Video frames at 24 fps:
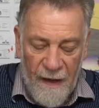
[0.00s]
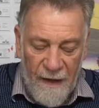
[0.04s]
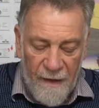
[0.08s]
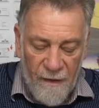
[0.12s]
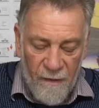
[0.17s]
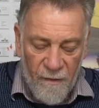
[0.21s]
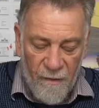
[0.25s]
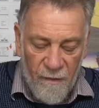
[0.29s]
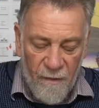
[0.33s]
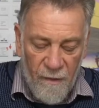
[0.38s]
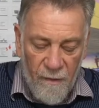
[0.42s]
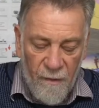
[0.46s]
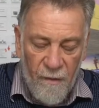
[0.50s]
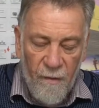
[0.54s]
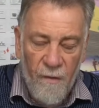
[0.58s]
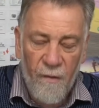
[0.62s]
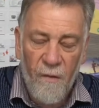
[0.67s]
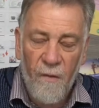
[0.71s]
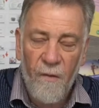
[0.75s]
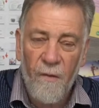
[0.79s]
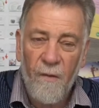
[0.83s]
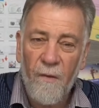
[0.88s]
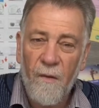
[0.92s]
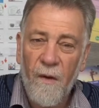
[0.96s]
texted
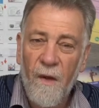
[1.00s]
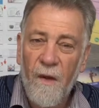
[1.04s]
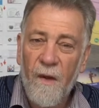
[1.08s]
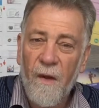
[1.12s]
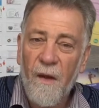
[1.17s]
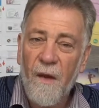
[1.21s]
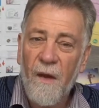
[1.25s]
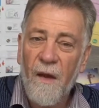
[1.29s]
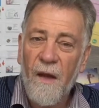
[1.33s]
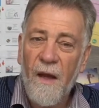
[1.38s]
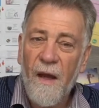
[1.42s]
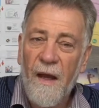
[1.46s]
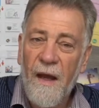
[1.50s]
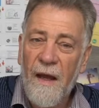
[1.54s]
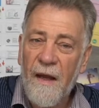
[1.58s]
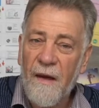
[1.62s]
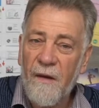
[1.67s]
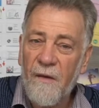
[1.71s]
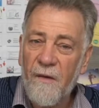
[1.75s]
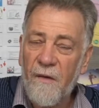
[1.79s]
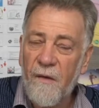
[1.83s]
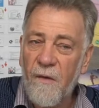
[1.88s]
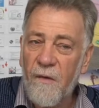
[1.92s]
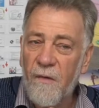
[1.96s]
you,
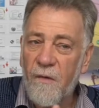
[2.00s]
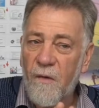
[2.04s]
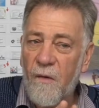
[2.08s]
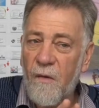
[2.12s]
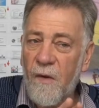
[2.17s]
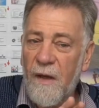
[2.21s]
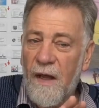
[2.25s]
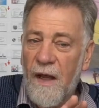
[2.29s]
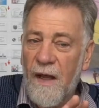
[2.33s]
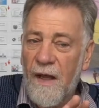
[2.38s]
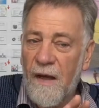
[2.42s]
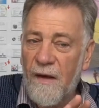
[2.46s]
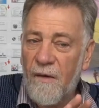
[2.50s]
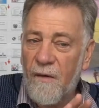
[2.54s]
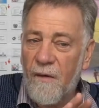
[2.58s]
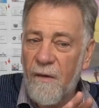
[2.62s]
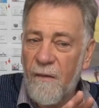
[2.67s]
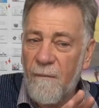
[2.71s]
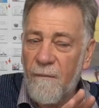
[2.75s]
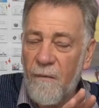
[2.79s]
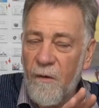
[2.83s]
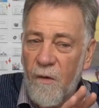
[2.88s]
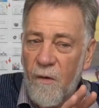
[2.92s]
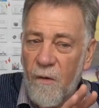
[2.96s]
and you
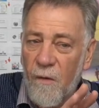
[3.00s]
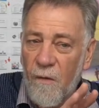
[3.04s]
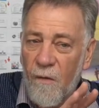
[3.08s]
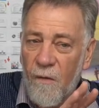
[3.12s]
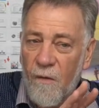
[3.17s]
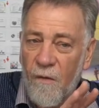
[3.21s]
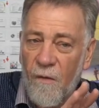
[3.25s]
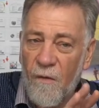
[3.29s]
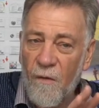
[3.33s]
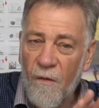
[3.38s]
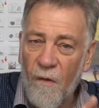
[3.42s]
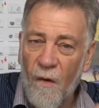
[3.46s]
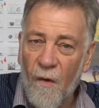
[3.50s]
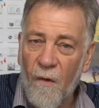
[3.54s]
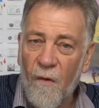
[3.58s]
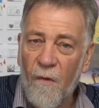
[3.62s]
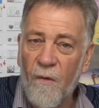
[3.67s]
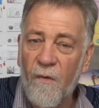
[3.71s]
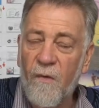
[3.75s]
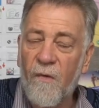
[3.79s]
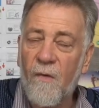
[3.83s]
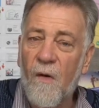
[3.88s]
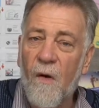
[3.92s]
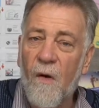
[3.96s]
can use those